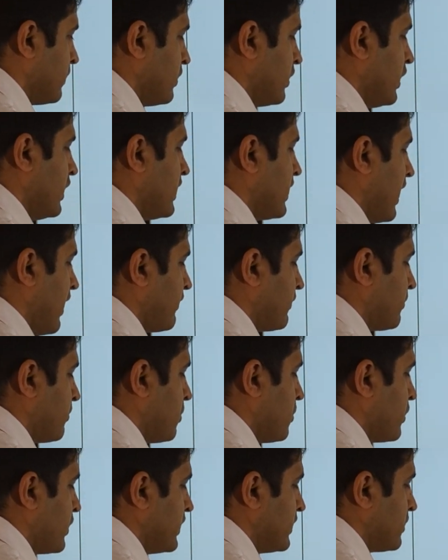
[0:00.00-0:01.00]
3 times
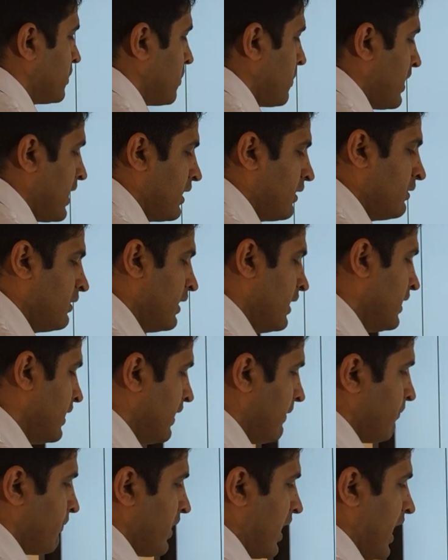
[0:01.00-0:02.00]
4 is 12.
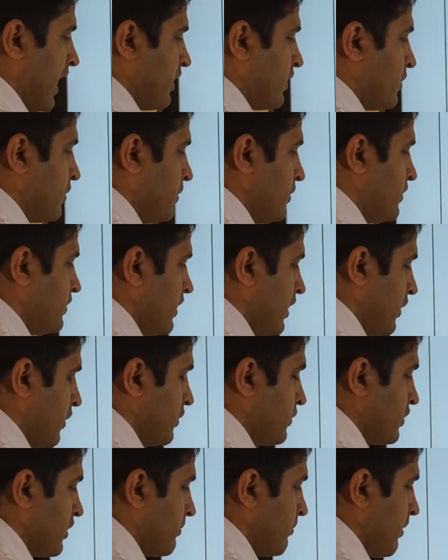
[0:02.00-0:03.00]
Add 2
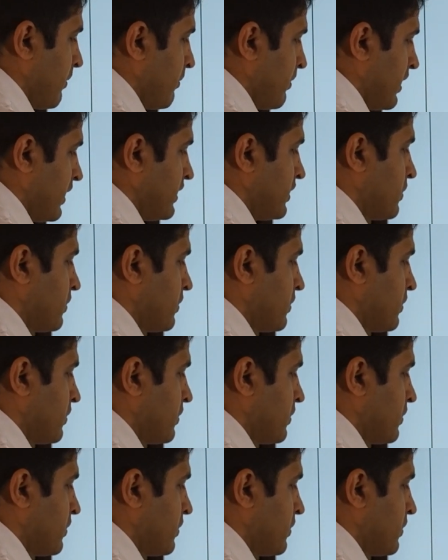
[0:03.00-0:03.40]
zeros. So remember it's